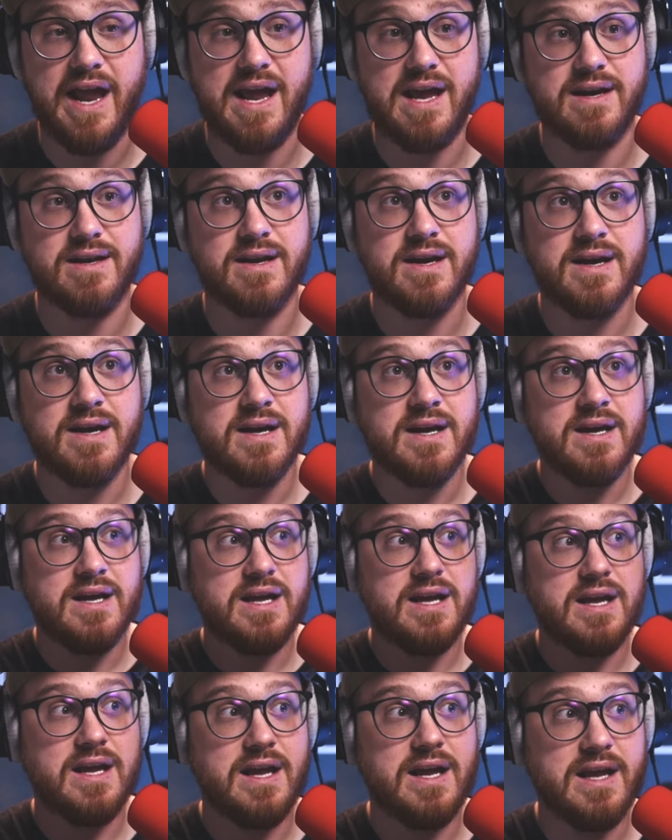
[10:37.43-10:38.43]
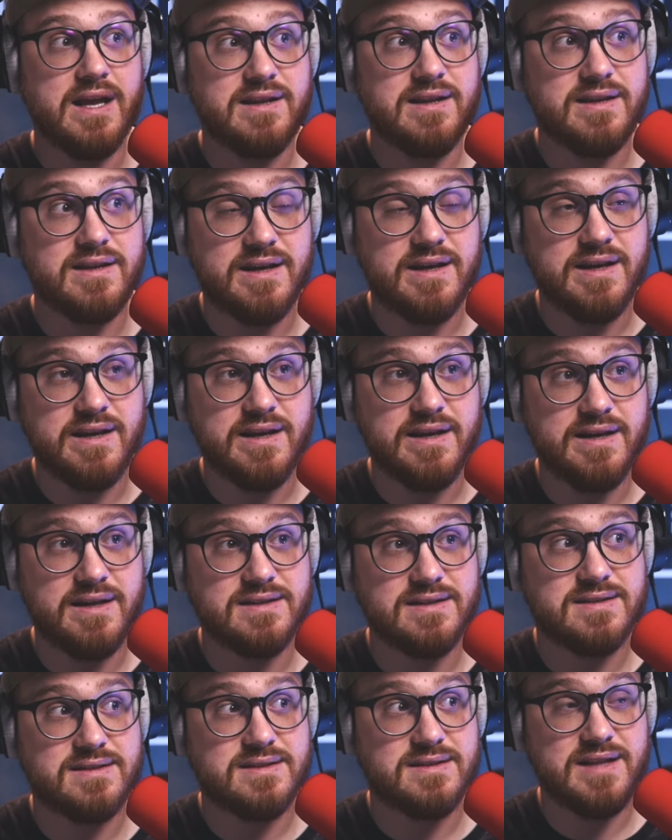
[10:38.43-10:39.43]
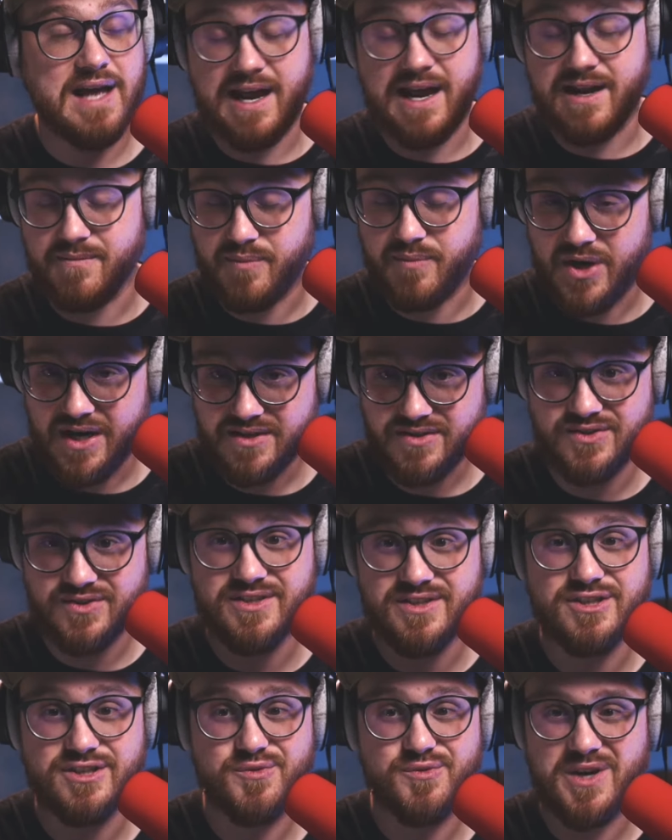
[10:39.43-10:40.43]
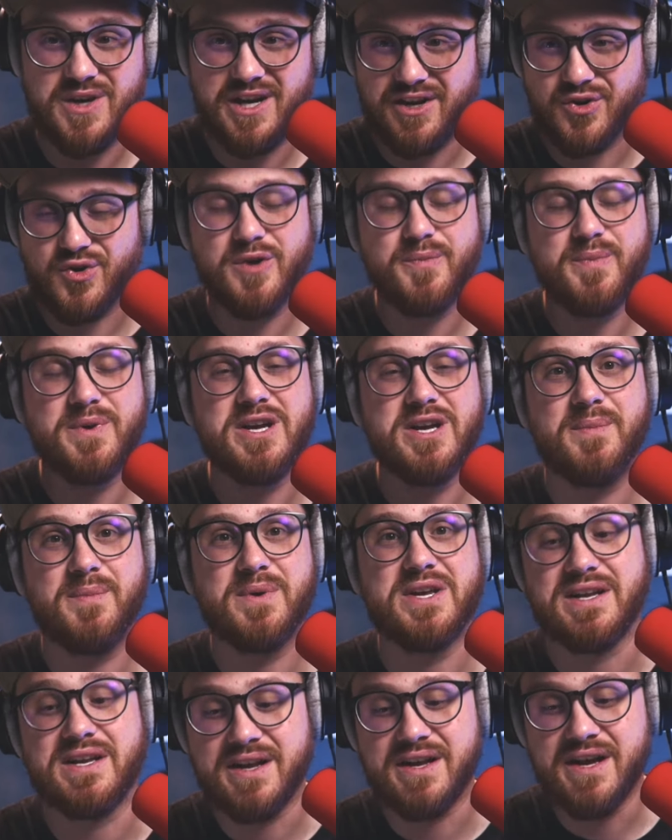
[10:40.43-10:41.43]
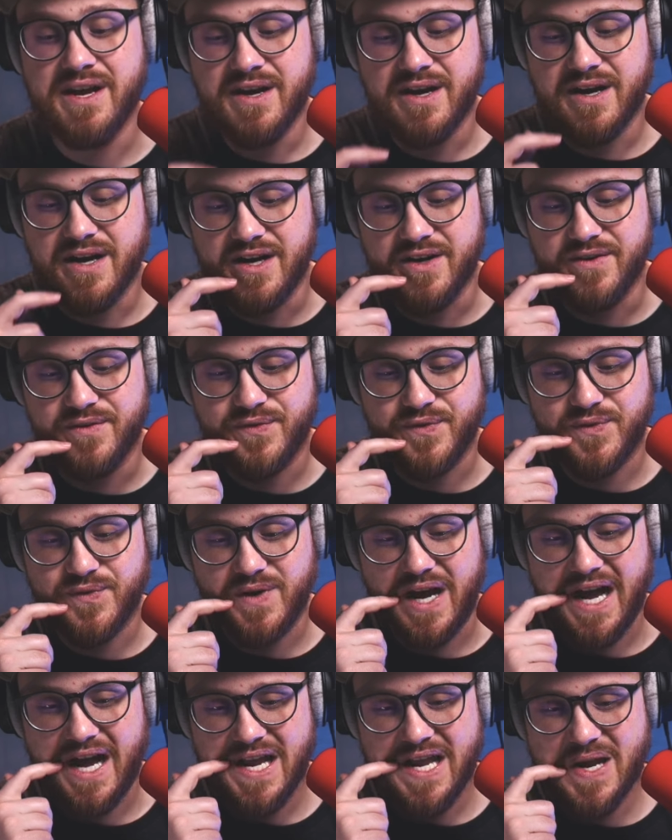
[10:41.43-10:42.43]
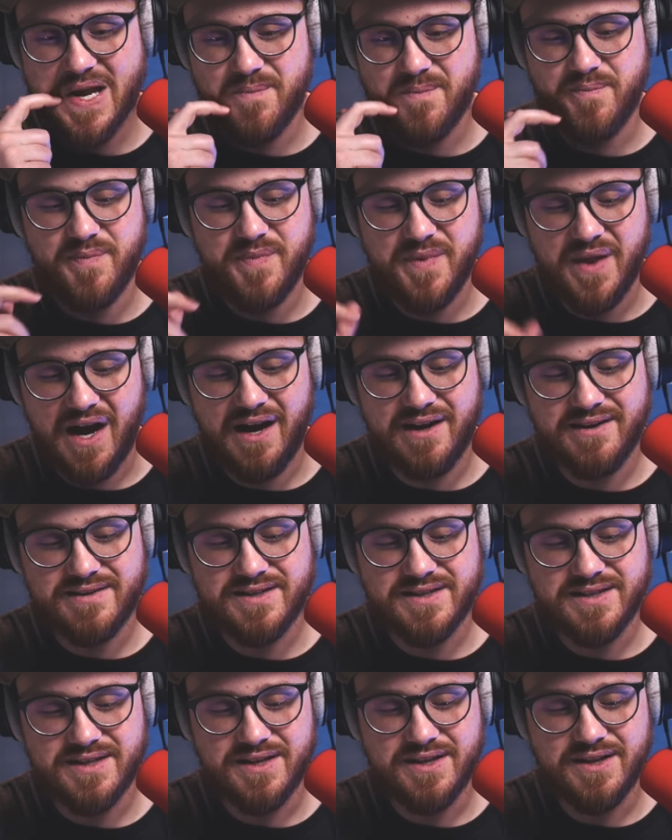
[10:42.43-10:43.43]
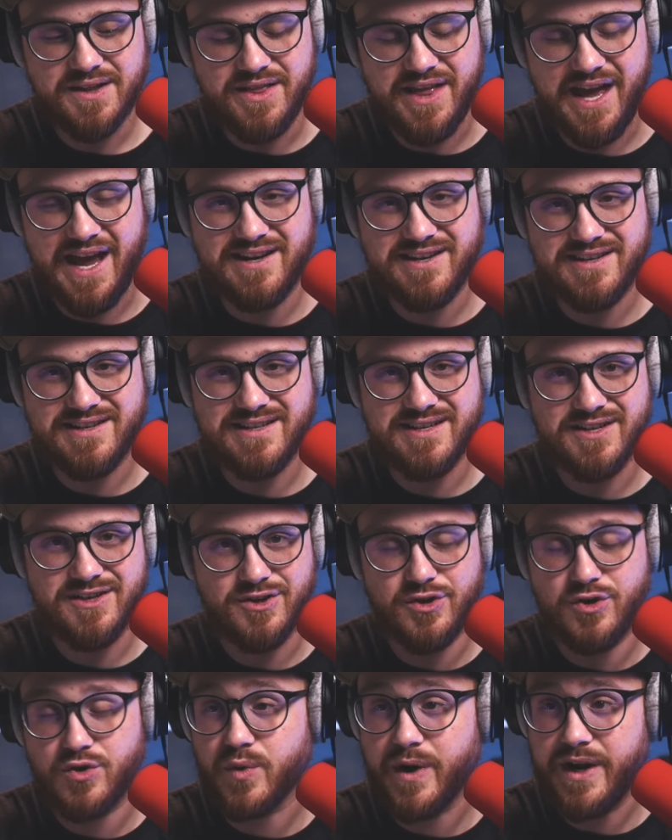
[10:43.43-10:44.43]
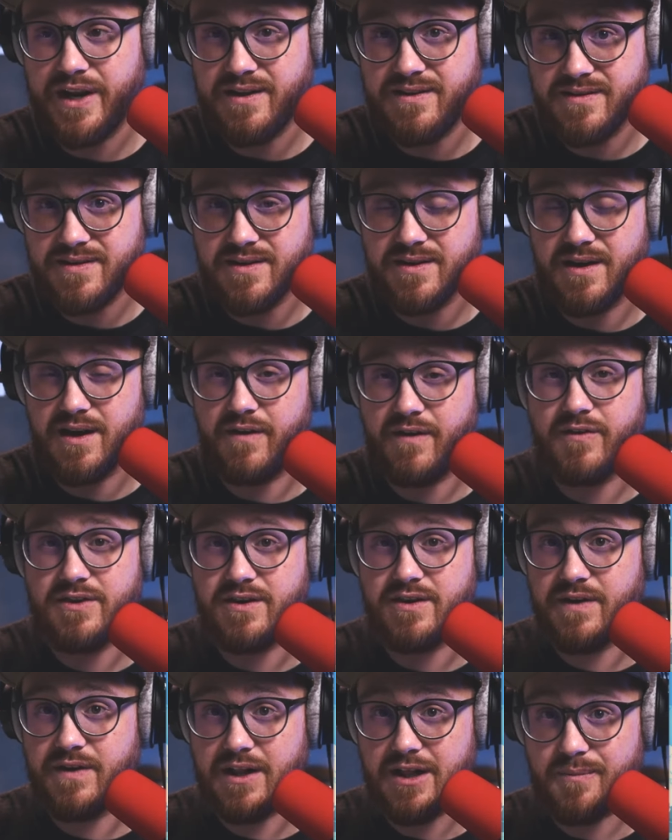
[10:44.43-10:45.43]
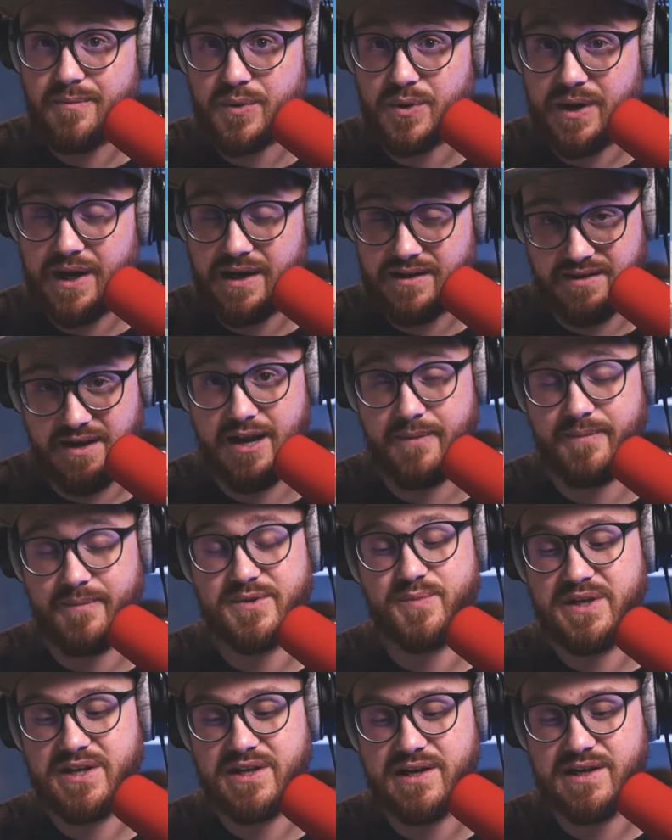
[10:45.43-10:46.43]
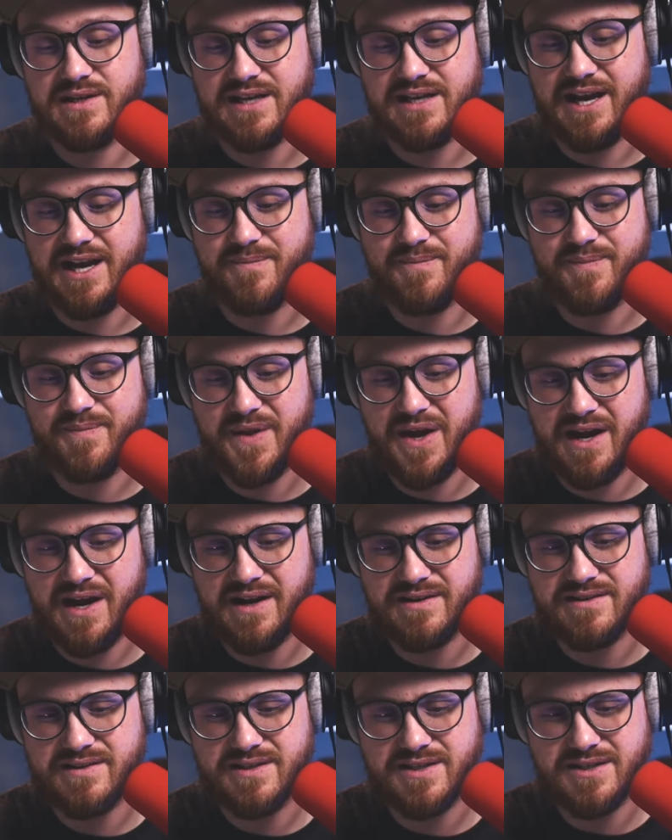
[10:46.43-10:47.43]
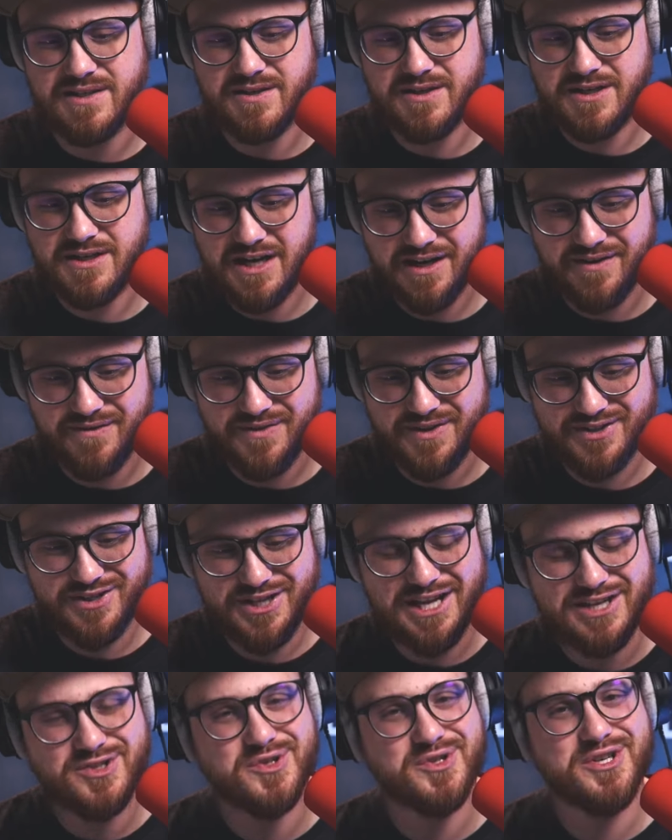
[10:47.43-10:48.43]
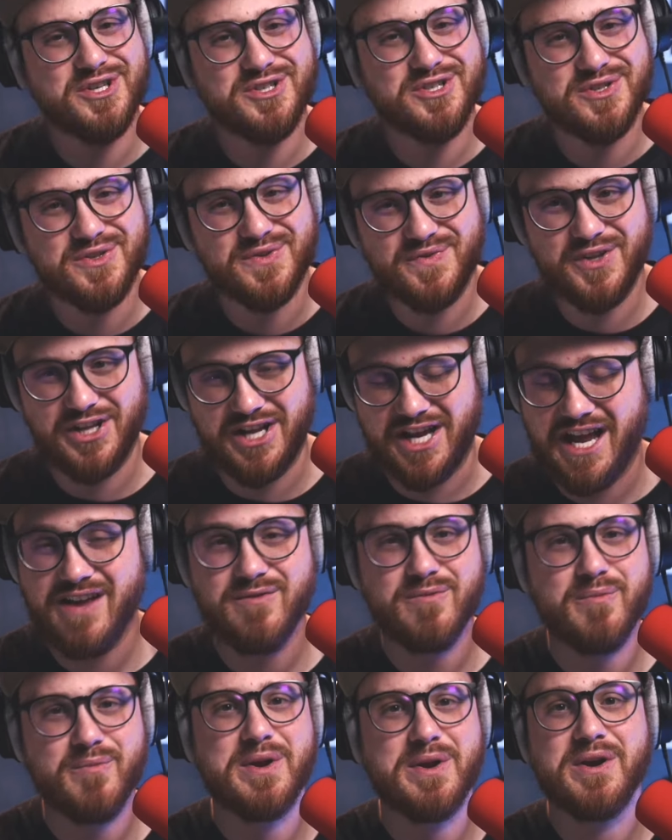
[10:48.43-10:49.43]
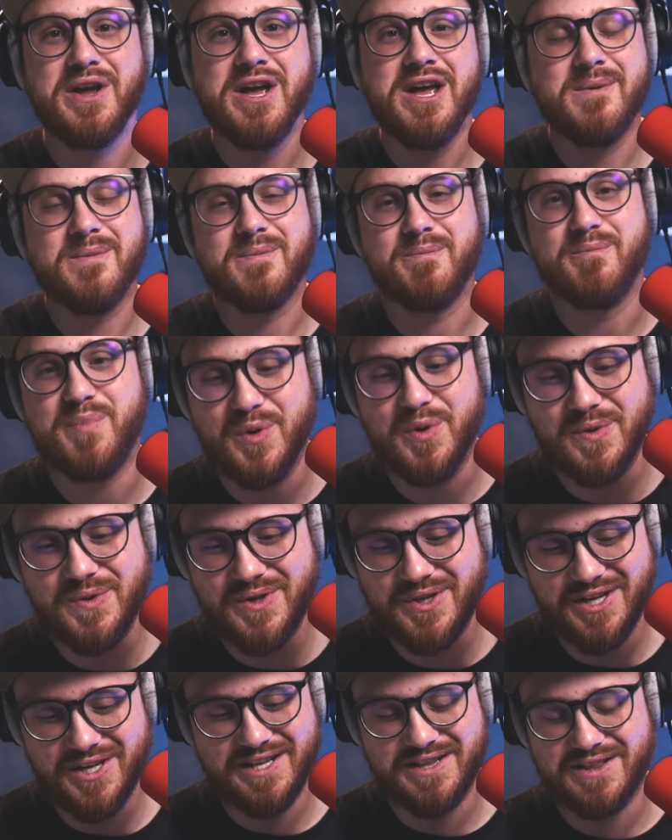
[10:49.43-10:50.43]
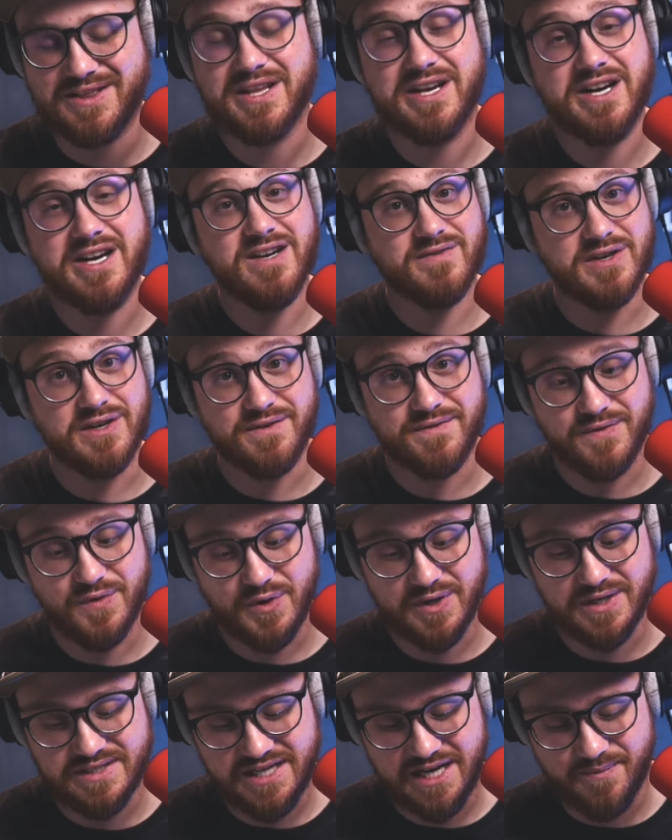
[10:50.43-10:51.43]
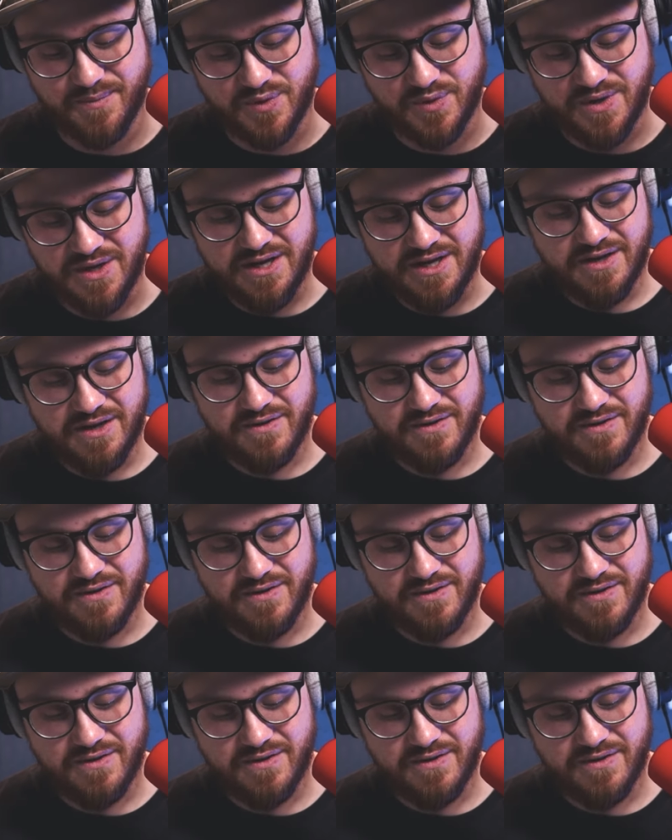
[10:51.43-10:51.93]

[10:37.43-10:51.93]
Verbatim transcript: And it is that imposter syndrome kind of creeping up again of I am not that great of a developer at times because I'm not kind of like that traditional feeling. I haven't been building in Laravel, for example,